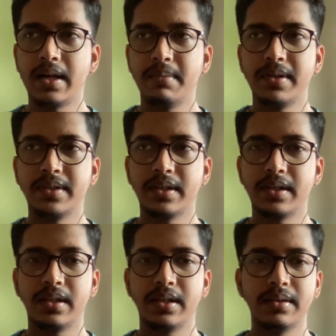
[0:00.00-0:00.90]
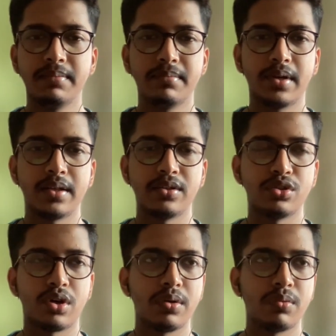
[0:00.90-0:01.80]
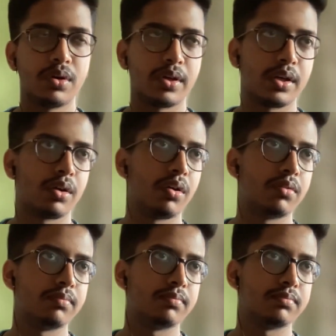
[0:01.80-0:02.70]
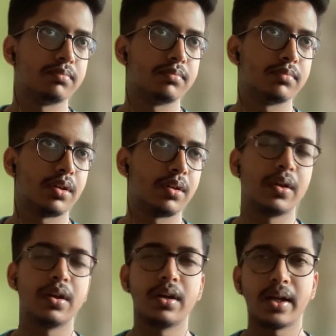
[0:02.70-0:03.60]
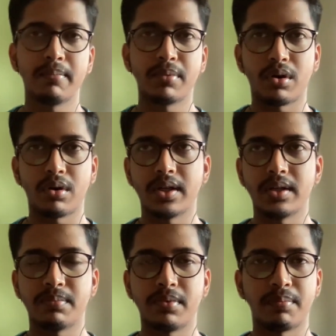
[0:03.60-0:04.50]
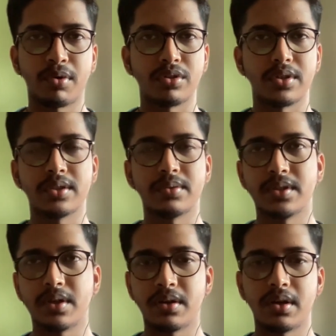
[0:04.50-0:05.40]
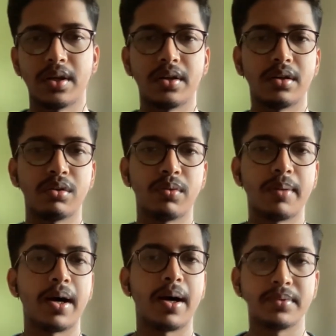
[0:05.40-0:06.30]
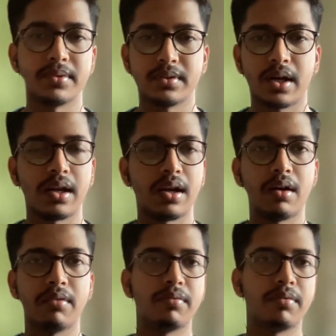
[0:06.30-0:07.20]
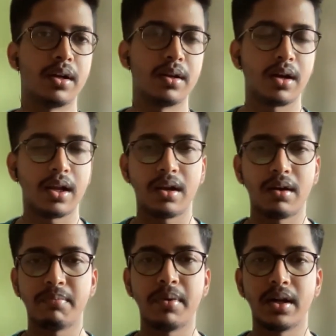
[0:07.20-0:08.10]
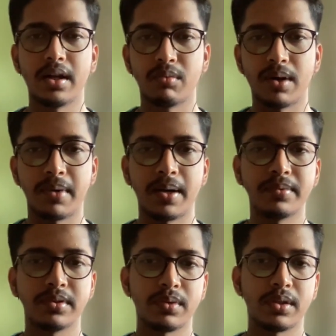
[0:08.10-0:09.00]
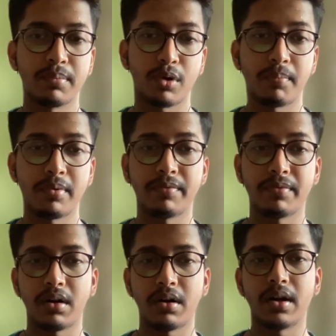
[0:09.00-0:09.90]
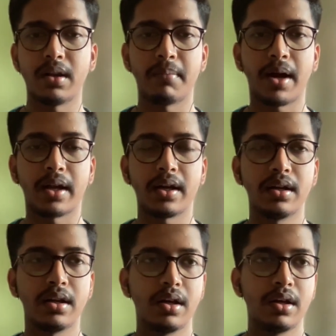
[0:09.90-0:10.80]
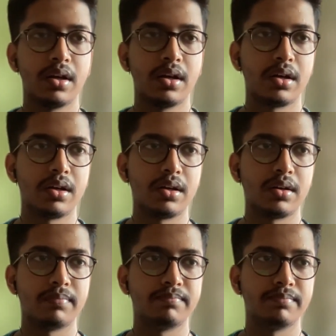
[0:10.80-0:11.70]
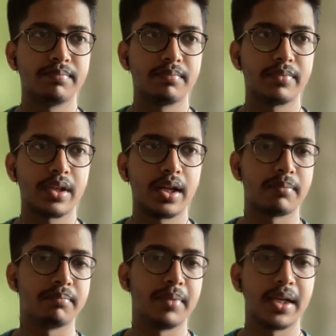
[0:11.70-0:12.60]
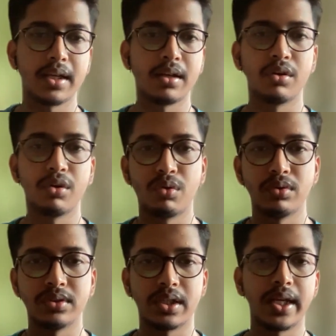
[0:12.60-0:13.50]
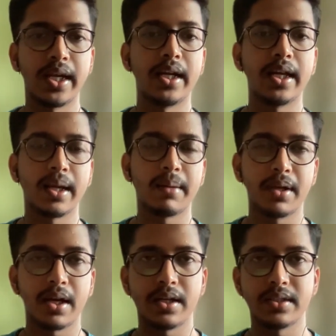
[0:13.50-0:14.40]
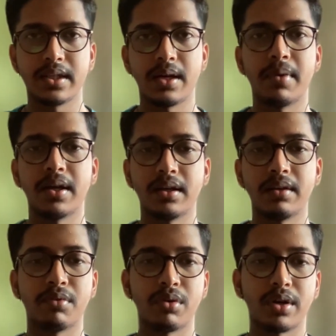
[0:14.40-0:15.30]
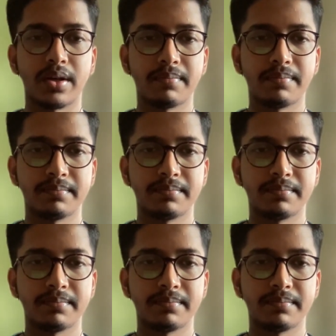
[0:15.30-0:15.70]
I basically enjoy working on real-time projects which are related to web apps. I love building web apps with a proper front-end and back-end. Like making clones, creating APIs, they are my key forte.